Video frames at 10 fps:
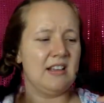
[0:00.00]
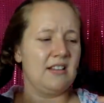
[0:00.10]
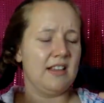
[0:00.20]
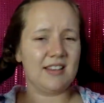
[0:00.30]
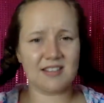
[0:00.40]

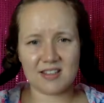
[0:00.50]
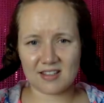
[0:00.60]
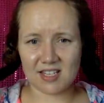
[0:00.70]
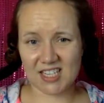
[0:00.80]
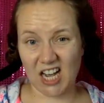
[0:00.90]
like
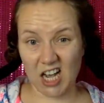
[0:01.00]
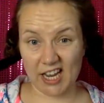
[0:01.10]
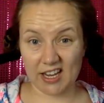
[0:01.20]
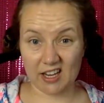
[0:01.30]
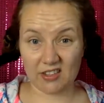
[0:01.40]
the
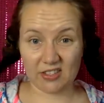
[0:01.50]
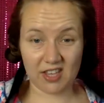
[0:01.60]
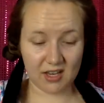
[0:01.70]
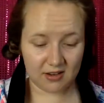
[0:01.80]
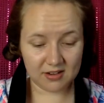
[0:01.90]
tie
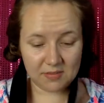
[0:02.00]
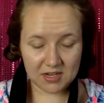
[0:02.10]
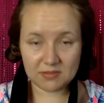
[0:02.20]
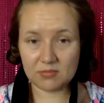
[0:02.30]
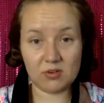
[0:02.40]
thing,
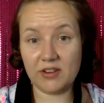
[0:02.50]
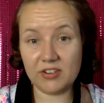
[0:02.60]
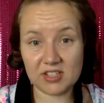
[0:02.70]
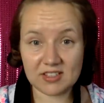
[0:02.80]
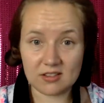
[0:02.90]
whatever
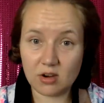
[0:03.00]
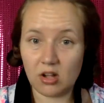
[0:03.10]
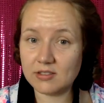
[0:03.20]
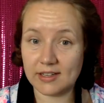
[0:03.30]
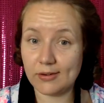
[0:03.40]
this is
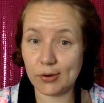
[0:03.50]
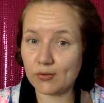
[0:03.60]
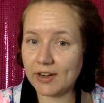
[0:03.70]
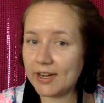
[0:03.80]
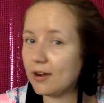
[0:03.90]
called, I don't know
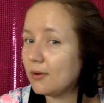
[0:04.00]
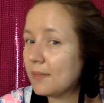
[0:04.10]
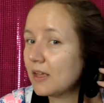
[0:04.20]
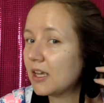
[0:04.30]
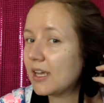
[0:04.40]
right now.
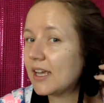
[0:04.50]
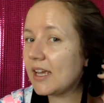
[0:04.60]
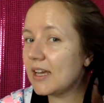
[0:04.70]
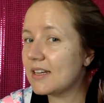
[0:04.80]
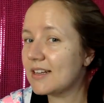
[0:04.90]

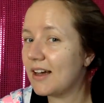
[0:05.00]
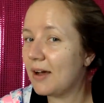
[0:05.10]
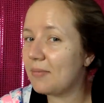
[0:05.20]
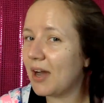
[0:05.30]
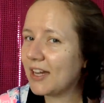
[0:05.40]
And
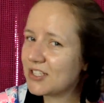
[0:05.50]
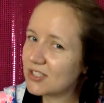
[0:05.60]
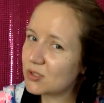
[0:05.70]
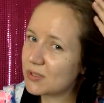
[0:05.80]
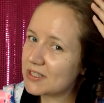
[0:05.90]
I
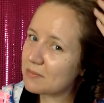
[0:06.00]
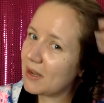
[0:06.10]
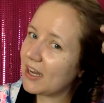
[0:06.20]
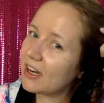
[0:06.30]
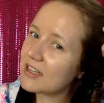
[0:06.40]
just twisted my
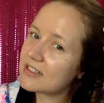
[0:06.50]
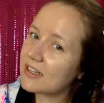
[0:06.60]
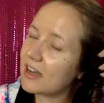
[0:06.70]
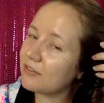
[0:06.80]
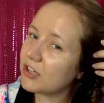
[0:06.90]
hair last night
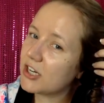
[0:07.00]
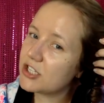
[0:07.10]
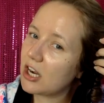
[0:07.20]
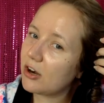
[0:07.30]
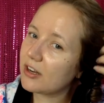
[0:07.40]
after I
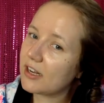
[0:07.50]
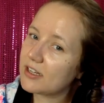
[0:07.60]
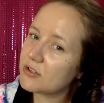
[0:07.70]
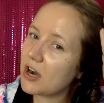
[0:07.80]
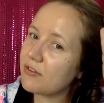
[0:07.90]
showered and let
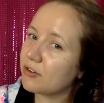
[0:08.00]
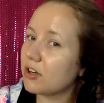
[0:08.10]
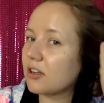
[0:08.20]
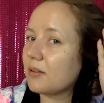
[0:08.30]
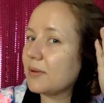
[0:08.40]
it dry for a
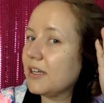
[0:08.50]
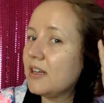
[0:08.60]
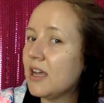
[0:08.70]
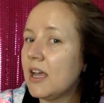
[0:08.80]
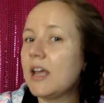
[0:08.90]
little bit.
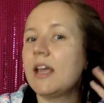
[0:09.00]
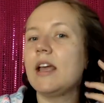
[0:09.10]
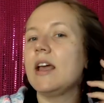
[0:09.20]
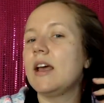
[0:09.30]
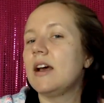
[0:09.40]

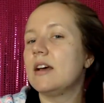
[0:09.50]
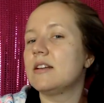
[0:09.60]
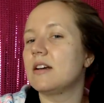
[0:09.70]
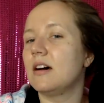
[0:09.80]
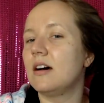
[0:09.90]

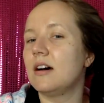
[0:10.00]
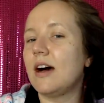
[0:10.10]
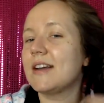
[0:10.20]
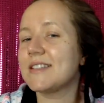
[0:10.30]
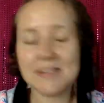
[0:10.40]
And
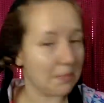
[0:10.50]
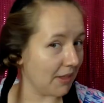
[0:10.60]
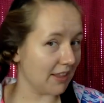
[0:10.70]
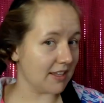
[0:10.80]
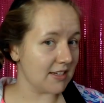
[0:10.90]
I slept
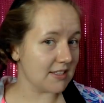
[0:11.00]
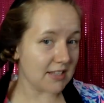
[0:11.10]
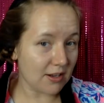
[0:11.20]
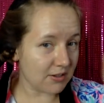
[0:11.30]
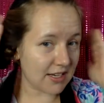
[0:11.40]
like this.
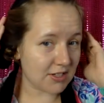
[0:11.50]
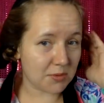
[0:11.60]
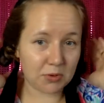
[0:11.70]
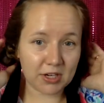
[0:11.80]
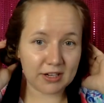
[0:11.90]
It looks actually
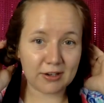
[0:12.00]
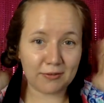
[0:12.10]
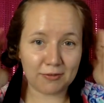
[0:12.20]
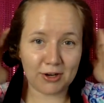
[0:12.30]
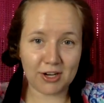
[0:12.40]
pretty good
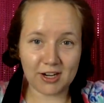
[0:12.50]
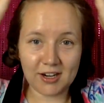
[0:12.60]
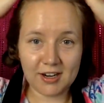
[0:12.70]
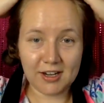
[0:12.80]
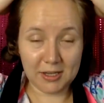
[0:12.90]
for
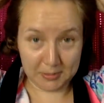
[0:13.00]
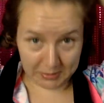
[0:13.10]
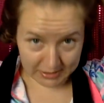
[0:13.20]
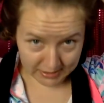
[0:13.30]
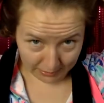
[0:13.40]

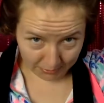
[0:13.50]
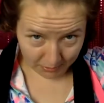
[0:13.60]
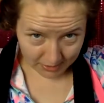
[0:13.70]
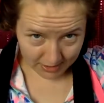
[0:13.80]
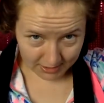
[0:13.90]
me sleeping
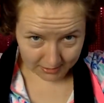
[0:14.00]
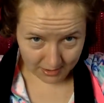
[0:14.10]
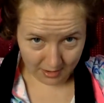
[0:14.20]
with it.